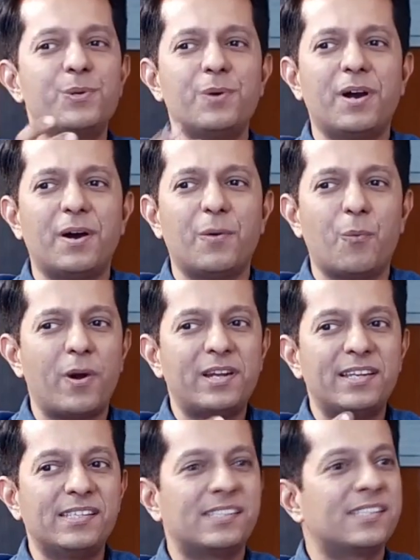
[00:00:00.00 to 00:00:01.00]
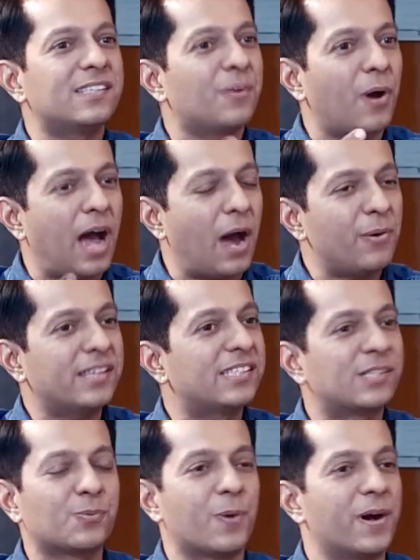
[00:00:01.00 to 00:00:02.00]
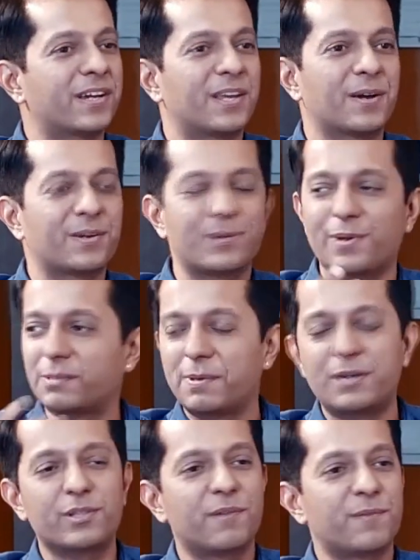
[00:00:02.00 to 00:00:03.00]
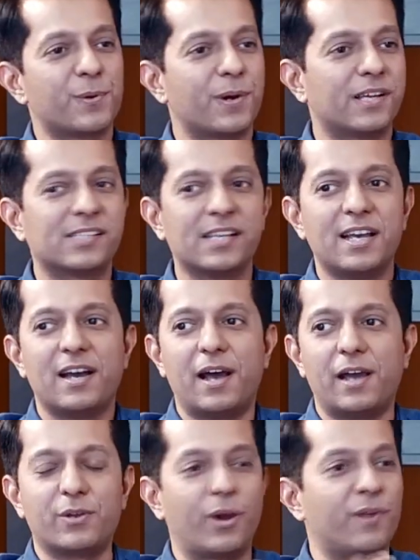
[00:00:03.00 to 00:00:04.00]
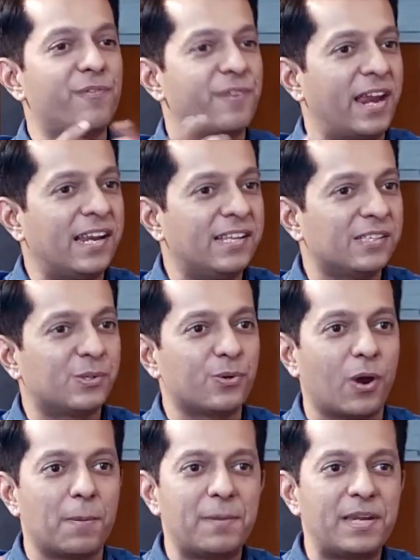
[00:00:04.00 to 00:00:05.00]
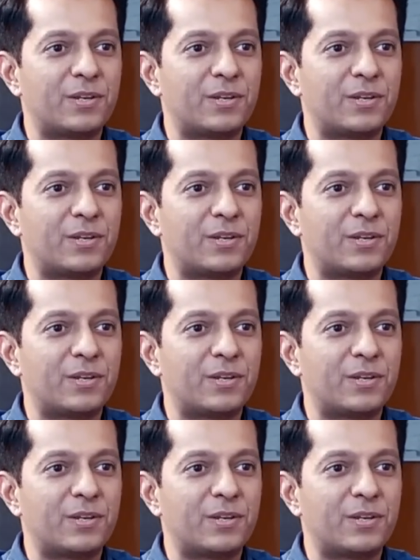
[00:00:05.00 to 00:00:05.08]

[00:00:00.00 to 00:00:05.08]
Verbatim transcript: what is this? How does this work here? Could you explain to the viewers? Are you all friends? Do you all meet